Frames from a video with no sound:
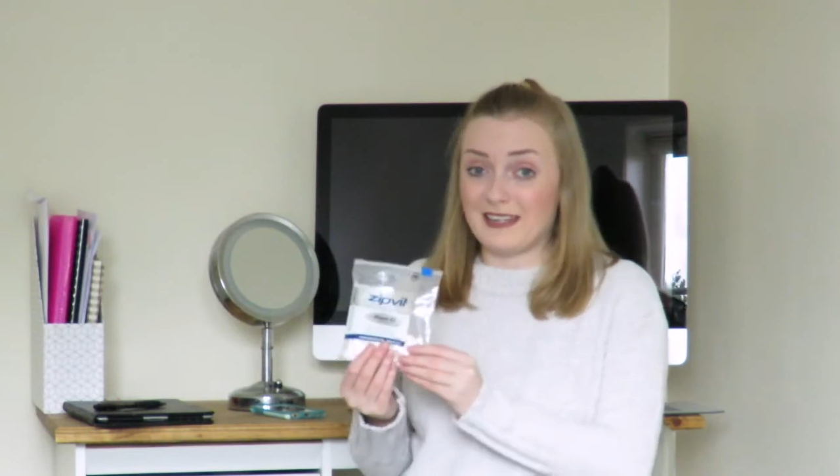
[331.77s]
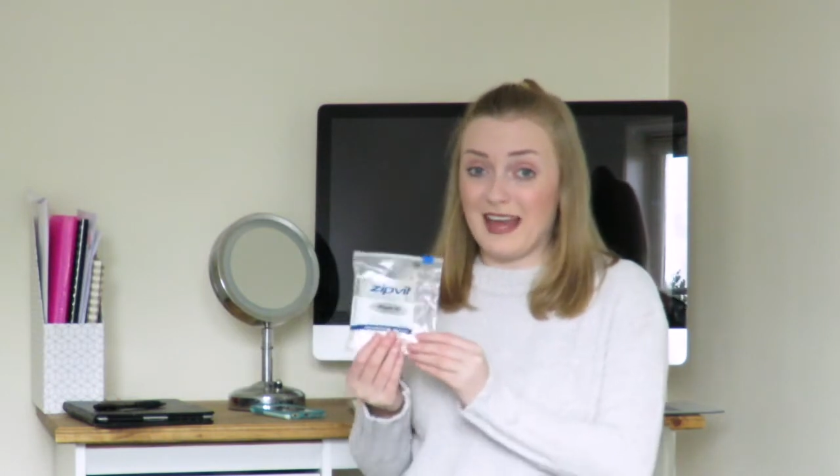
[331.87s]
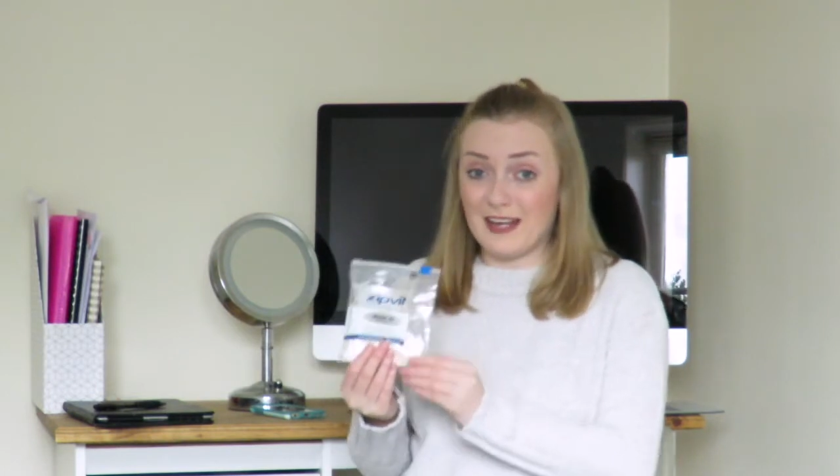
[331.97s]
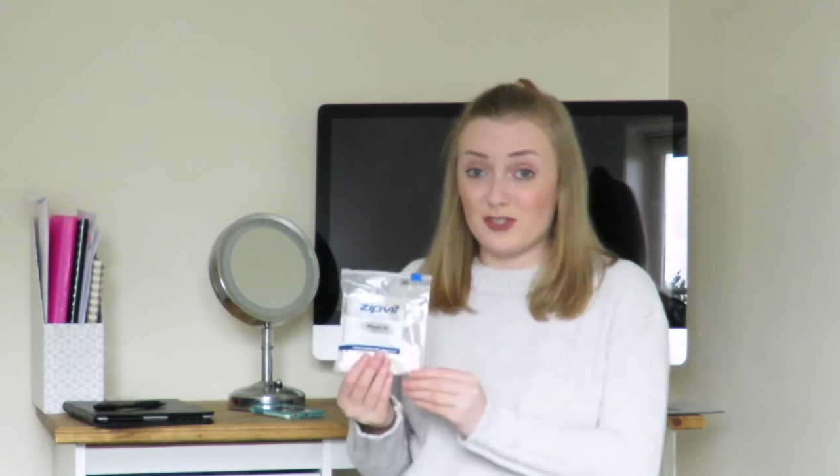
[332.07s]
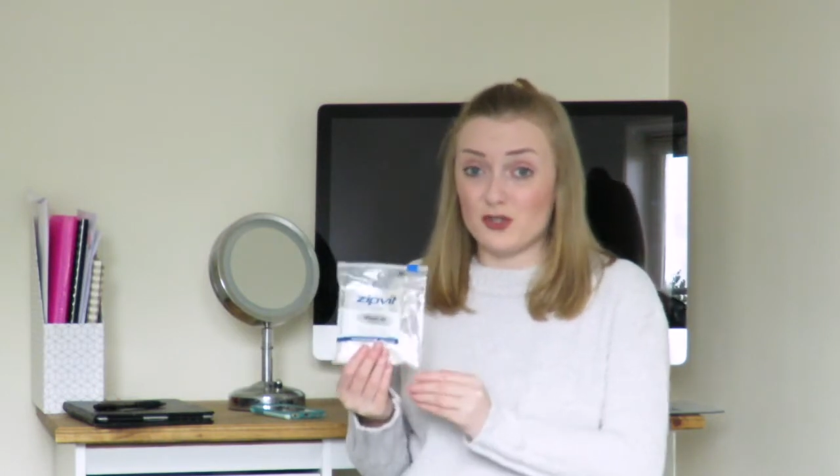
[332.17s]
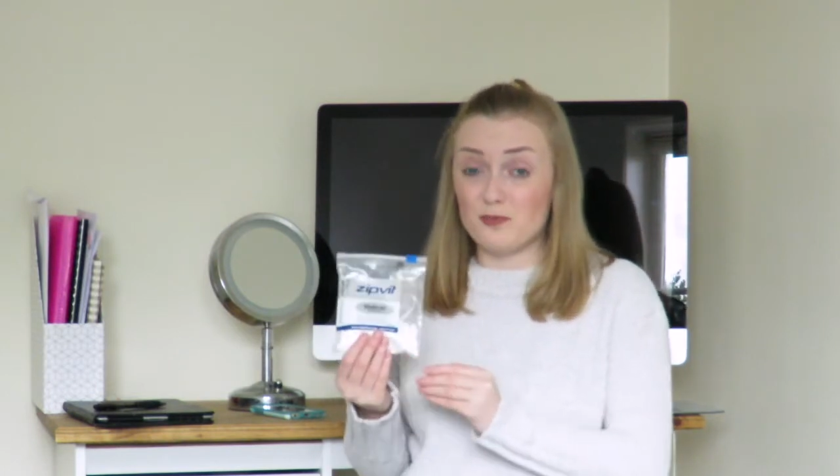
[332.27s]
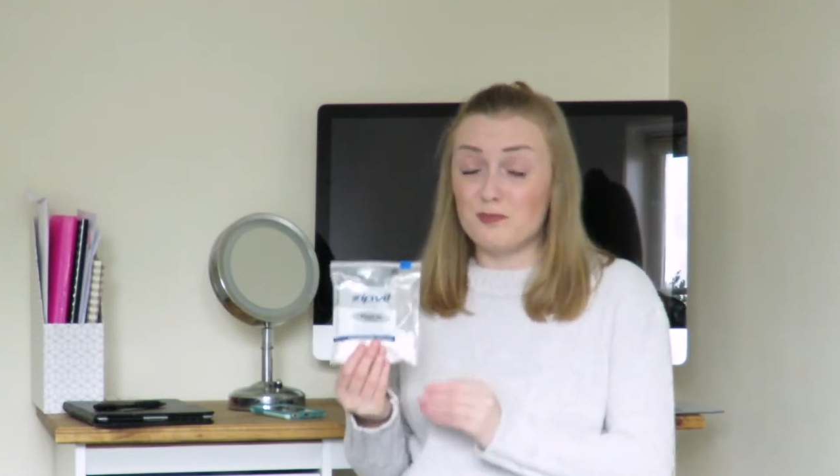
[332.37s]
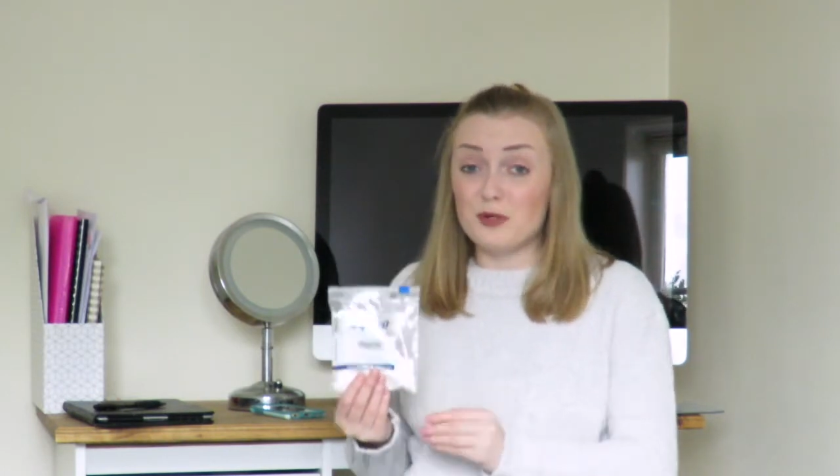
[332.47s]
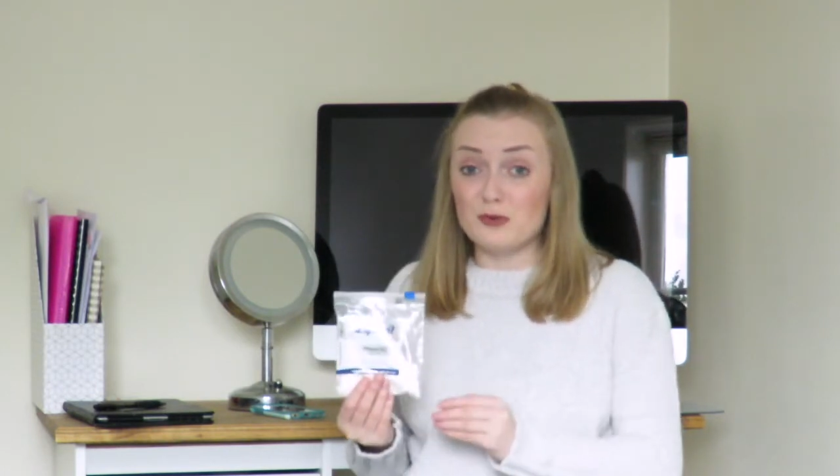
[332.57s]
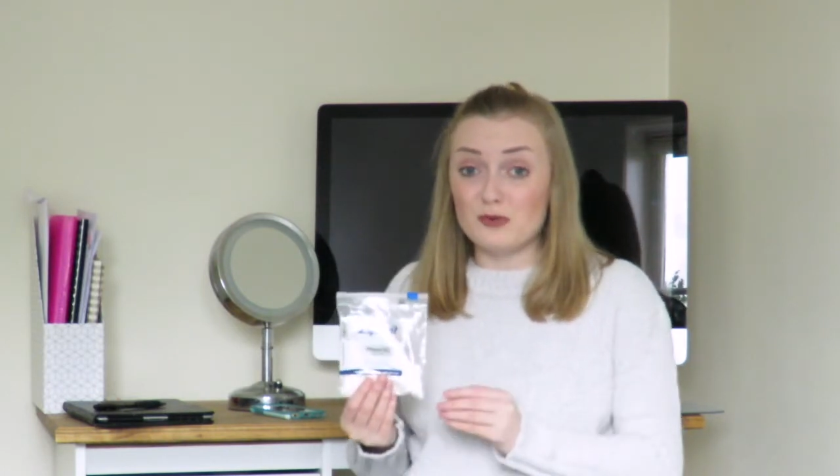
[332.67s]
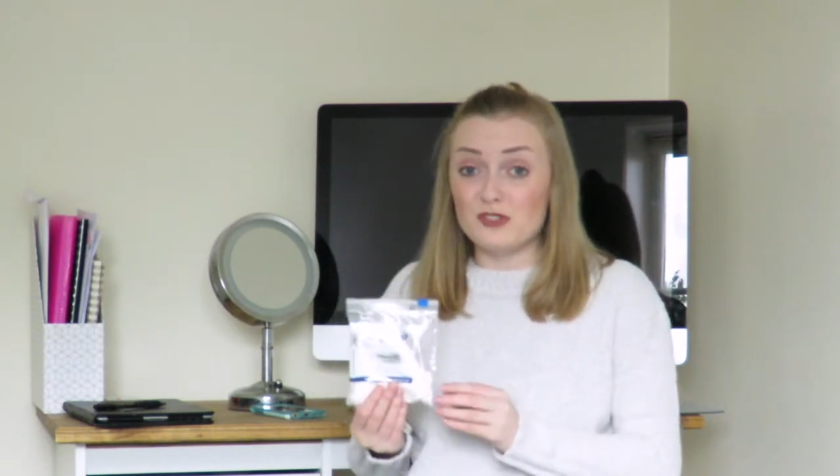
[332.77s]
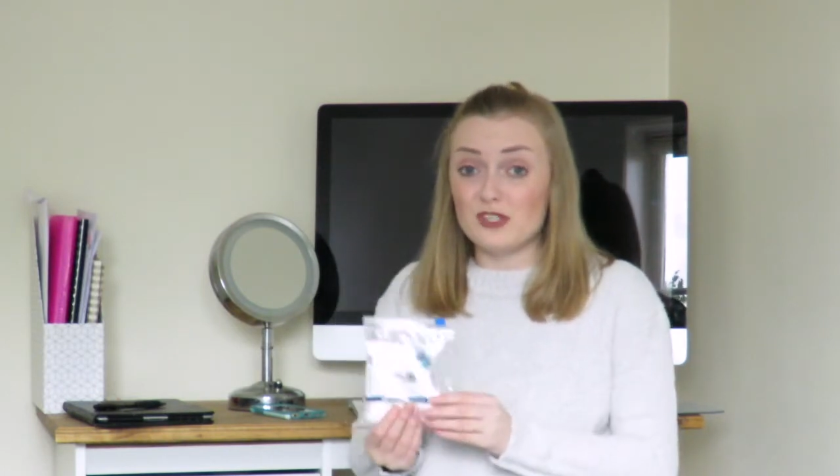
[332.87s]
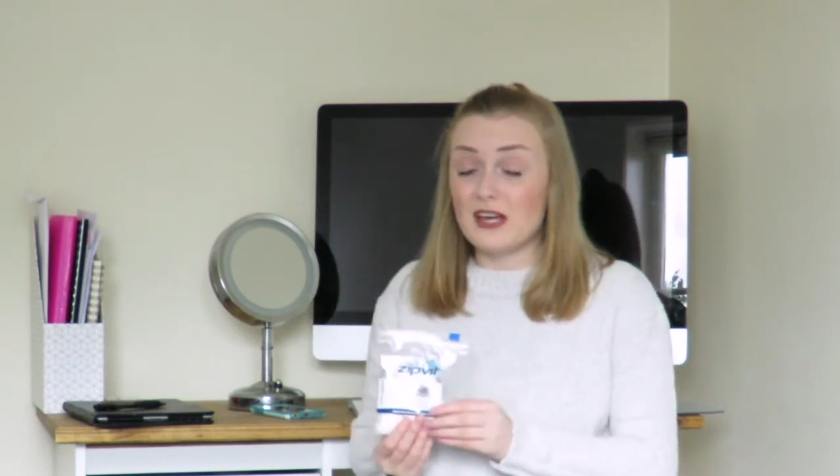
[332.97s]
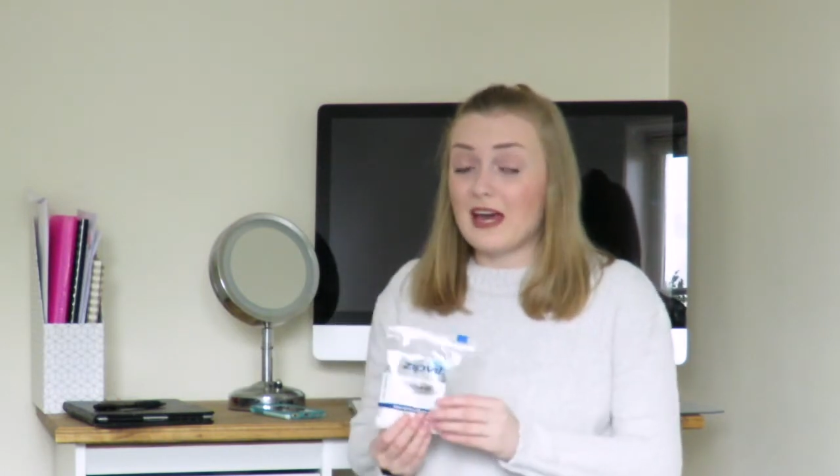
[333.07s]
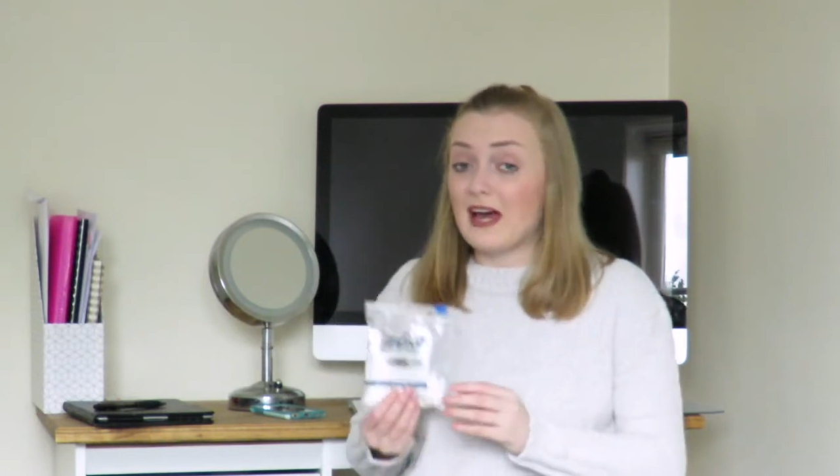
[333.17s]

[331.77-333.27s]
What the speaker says: an extra boost,